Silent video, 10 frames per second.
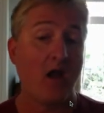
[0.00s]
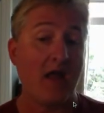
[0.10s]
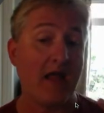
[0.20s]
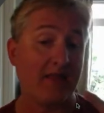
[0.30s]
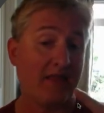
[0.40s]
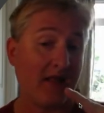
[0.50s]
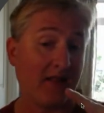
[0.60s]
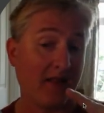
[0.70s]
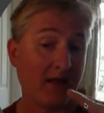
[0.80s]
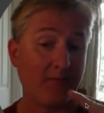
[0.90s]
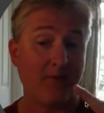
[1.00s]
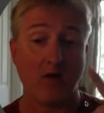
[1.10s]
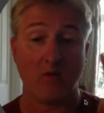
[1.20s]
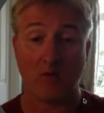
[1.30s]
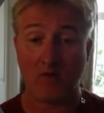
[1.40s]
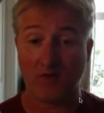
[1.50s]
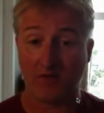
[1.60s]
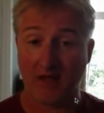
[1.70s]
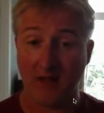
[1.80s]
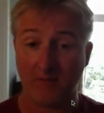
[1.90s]
hit that like bell wherever it's
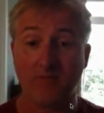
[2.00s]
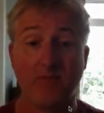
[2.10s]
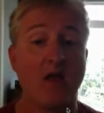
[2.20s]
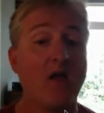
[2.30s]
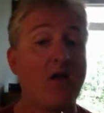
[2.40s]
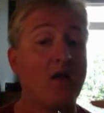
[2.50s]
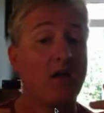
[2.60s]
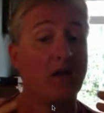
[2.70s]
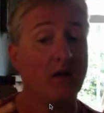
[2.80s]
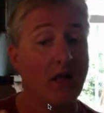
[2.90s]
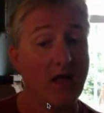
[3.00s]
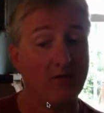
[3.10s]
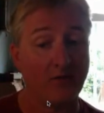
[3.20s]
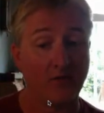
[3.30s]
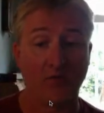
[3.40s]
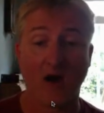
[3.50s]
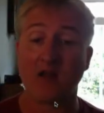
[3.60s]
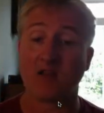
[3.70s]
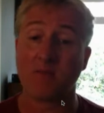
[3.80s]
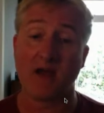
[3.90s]
at and
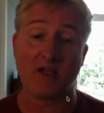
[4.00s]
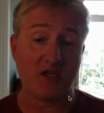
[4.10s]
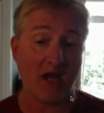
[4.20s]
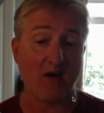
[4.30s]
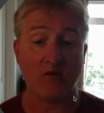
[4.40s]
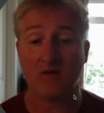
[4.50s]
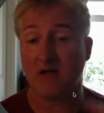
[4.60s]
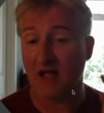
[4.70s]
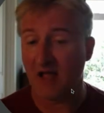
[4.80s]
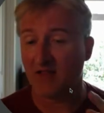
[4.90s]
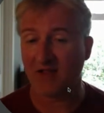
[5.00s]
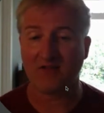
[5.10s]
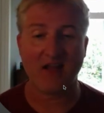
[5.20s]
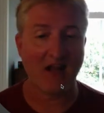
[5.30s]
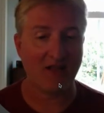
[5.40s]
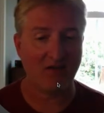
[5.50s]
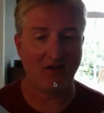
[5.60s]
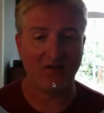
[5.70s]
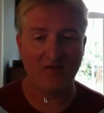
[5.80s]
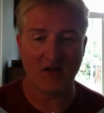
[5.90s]
subscribe to my channel. And let's get into
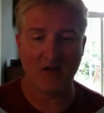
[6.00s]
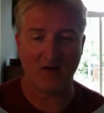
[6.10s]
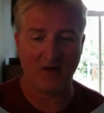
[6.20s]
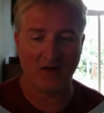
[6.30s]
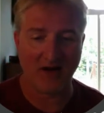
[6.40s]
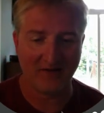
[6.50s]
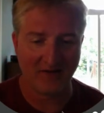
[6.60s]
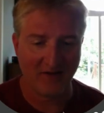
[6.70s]
this video here, guys.